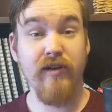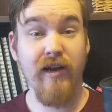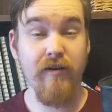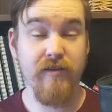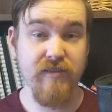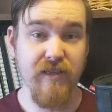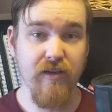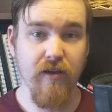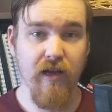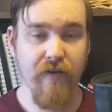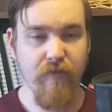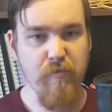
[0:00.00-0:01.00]
or characters that you
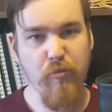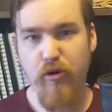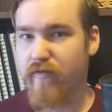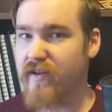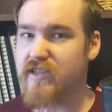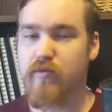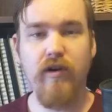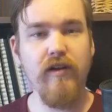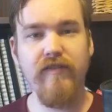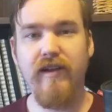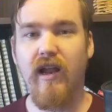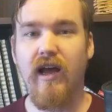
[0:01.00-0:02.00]
like from movies,
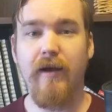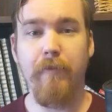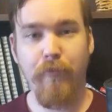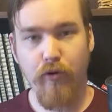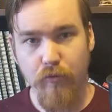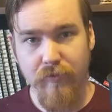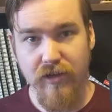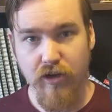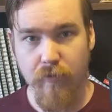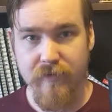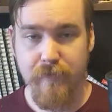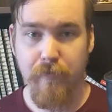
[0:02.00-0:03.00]
whatever you like, put them in the
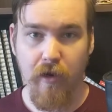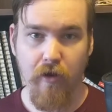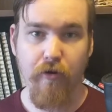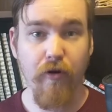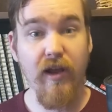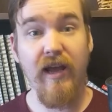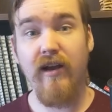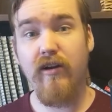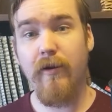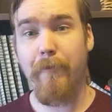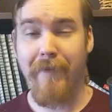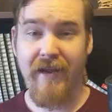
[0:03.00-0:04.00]
comments below, and I'm
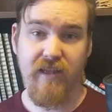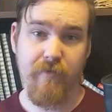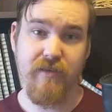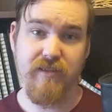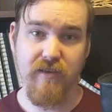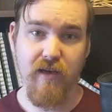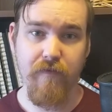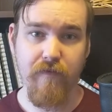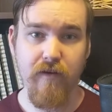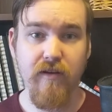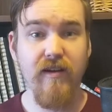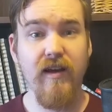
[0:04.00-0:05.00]
going to make them in Cypher.
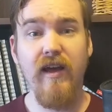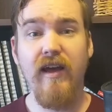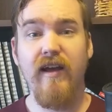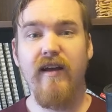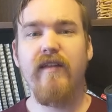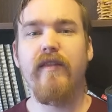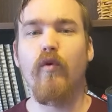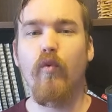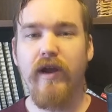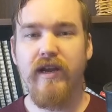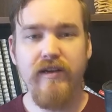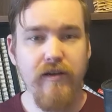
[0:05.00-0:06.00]
The
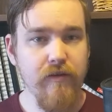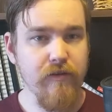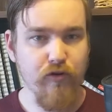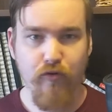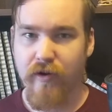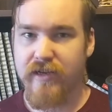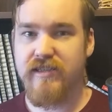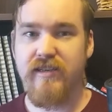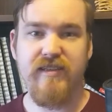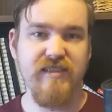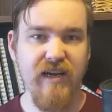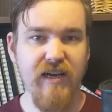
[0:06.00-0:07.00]
weirder, the crazier,
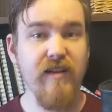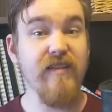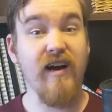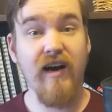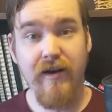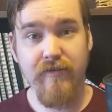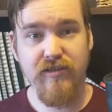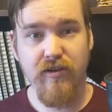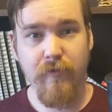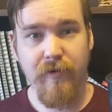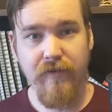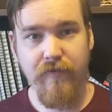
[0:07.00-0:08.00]
the zaner, the harder it's
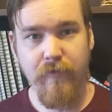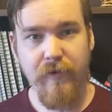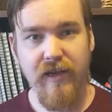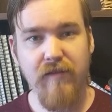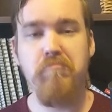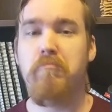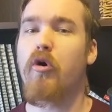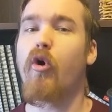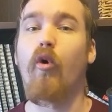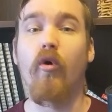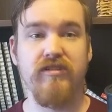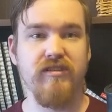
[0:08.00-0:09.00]
going to be for me.
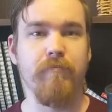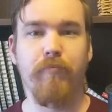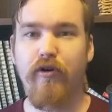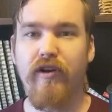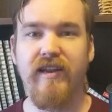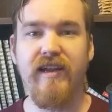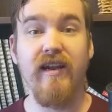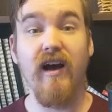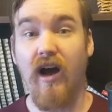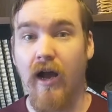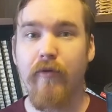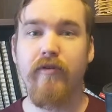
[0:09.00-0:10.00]
Awesome, put it in,
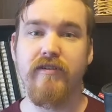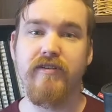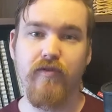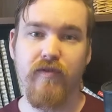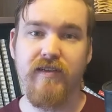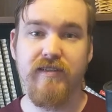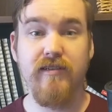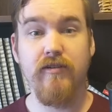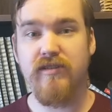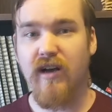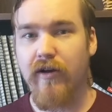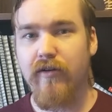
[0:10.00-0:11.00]
I'm going to do this.
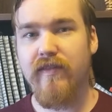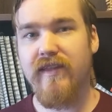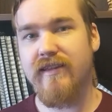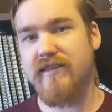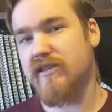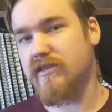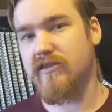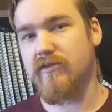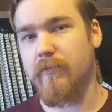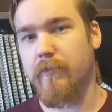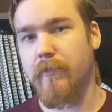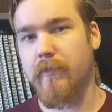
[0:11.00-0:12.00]
Because I don't think
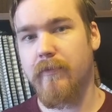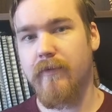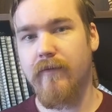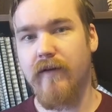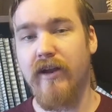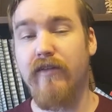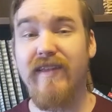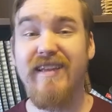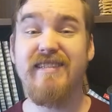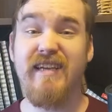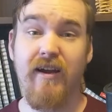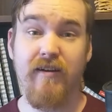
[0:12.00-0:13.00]

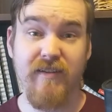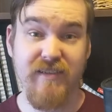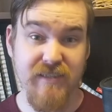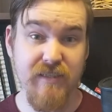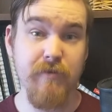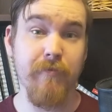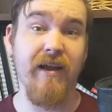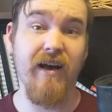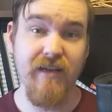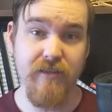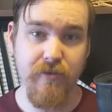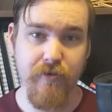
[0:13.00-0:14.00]
there's a character this system
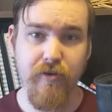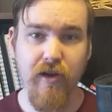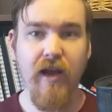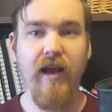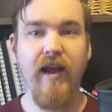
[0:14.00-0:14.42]
can't do,